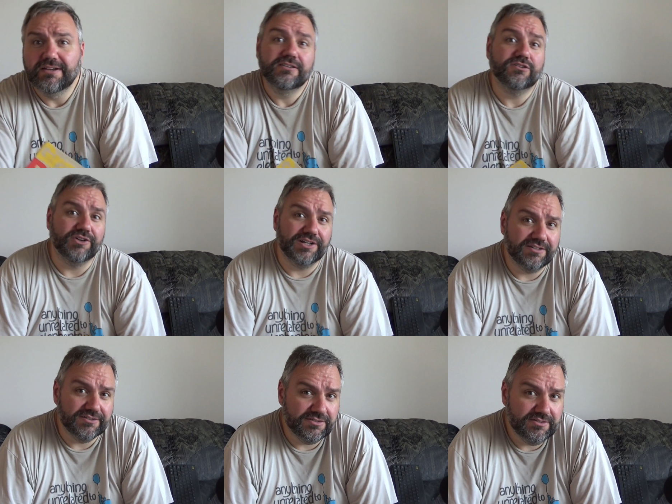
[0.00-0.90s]
It's funny
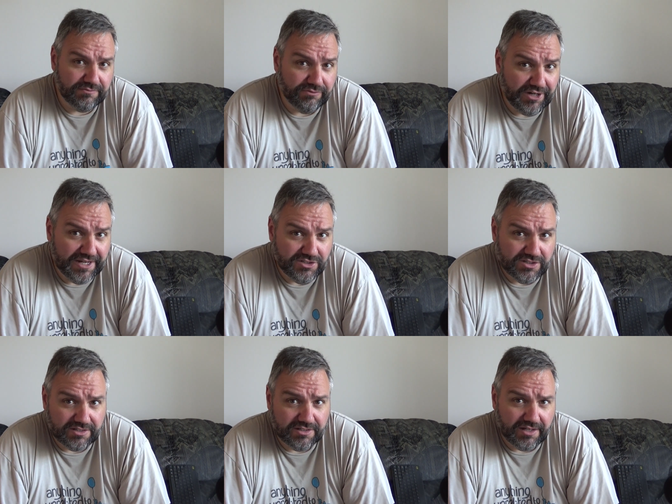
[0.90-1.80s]
because in
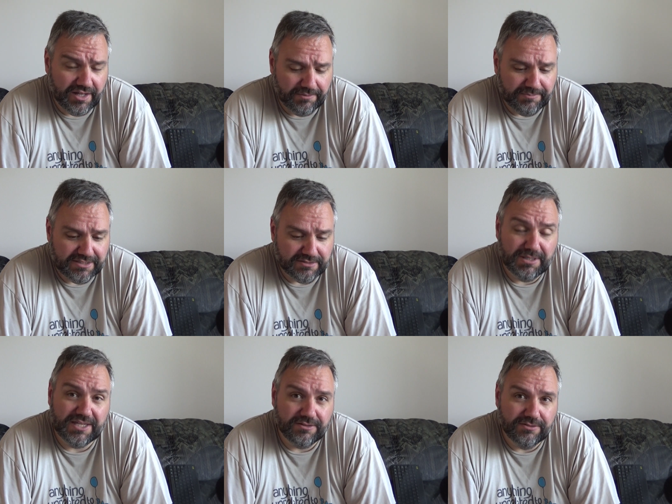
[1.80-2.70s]
French, grand means
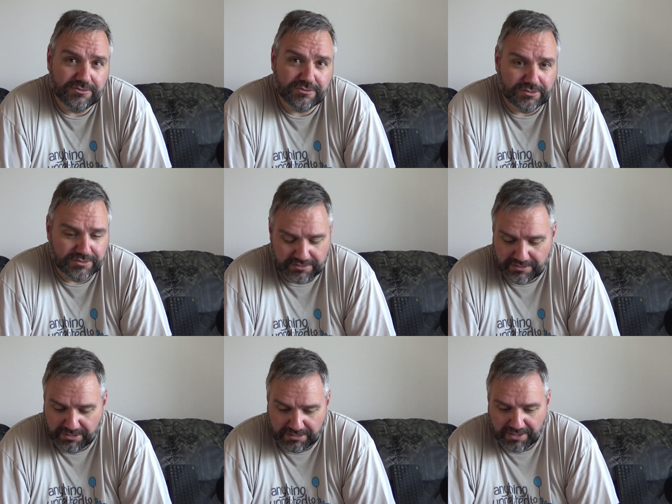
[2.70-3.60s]
big, so this is
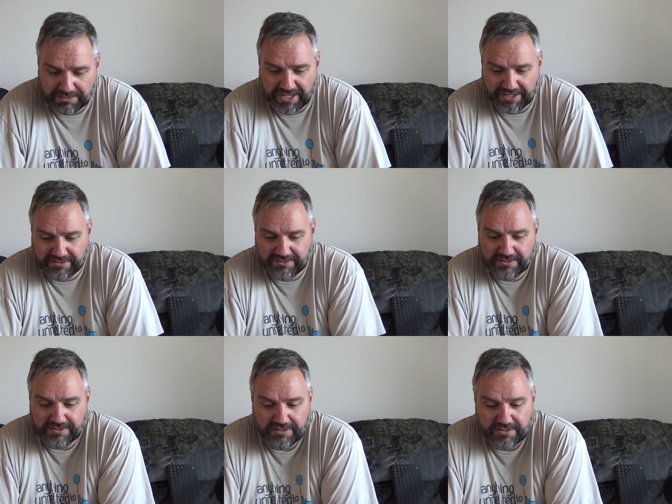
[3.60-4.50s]
the Big Mac.
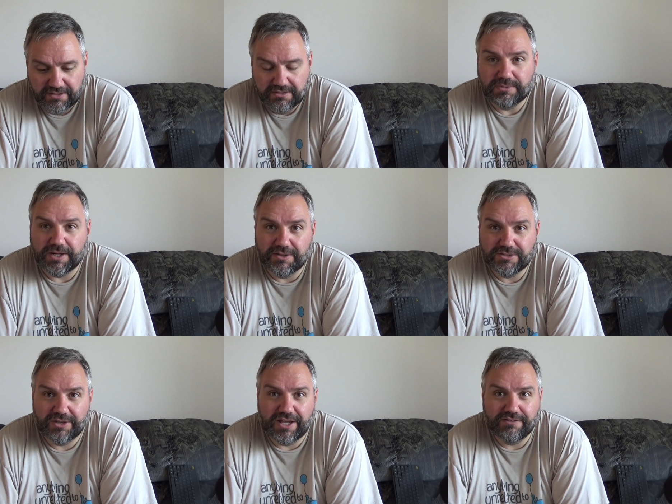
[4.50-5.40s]
But I
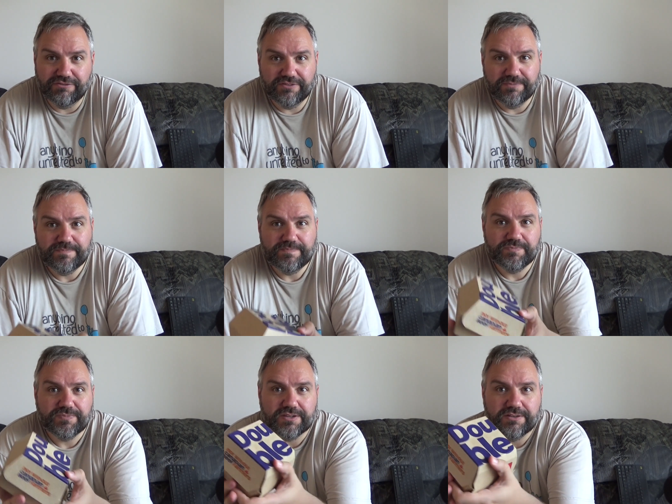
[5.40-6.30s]
also have
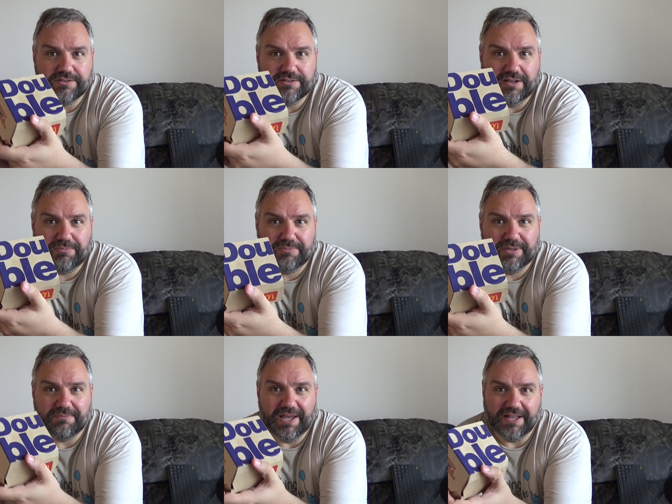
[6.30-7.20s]
the Double
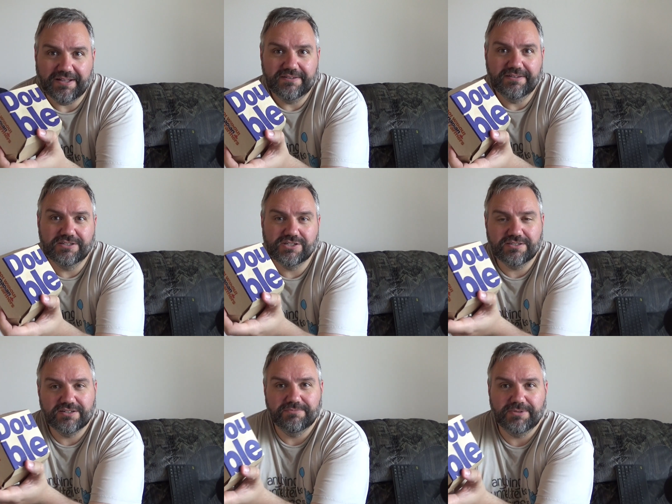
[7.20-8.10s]
Big Mac, and
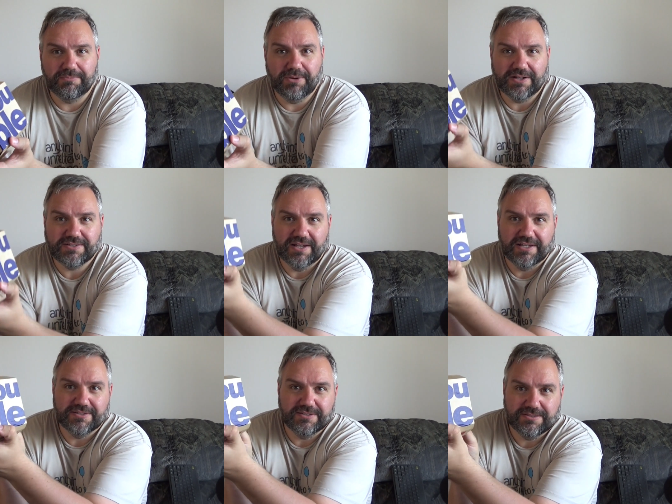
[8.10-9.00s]
just to compare box
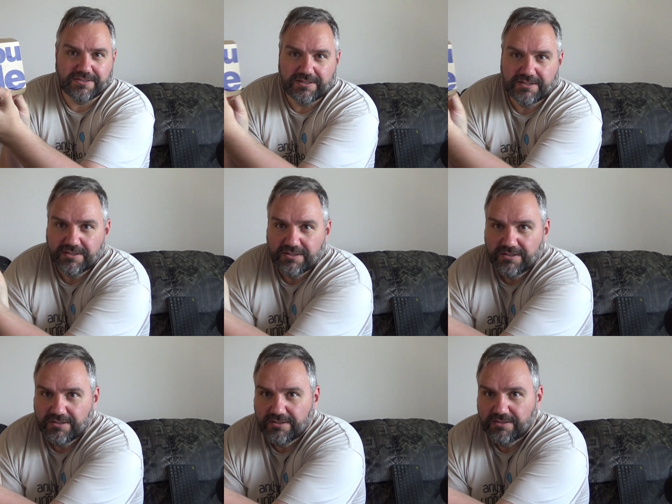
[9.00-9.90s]
sizes,
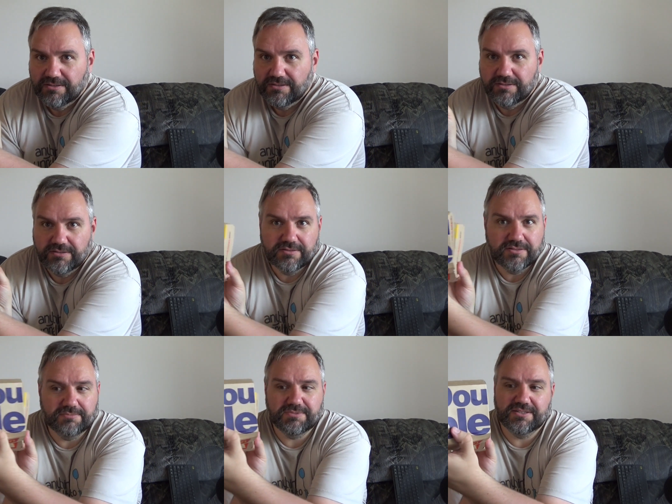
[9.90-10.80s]

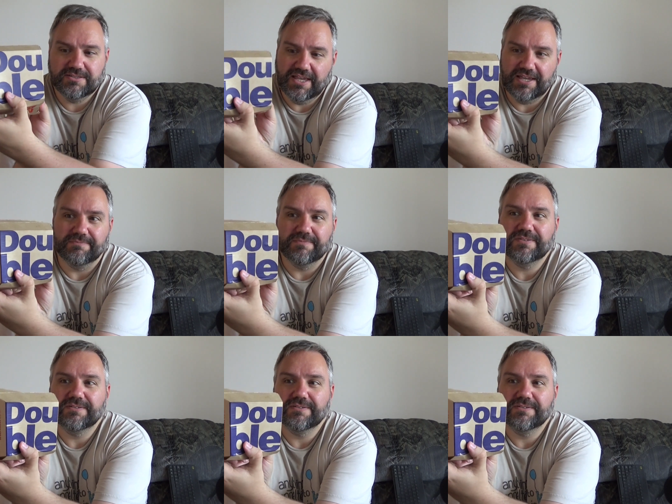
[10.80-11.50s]
seems the same.